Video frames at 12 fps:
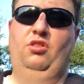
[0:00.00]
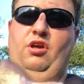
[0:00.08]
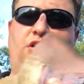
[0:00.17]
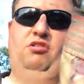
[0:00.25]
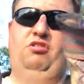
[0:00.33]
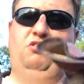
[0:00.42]

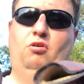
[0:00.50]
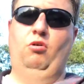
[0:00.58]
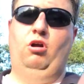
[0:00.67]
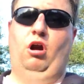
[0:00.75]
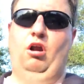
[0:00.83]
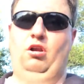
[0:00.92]
These are just
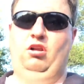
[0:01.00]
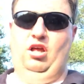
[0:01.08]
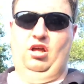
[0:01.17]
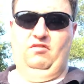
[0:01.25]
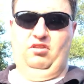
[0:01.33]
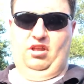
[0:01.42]
old garden
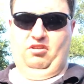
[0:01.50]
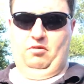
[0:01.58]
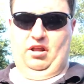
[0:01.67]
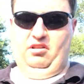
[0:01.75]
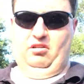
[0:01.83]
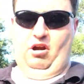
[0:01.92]
gloves. That's
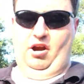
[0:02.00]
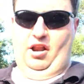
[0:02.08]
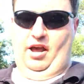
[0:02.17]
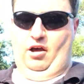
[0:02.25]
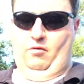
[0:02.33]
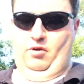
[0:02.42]
what I
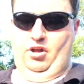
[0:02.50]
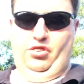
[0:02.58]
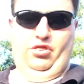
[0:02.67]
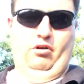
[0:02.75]
started out with.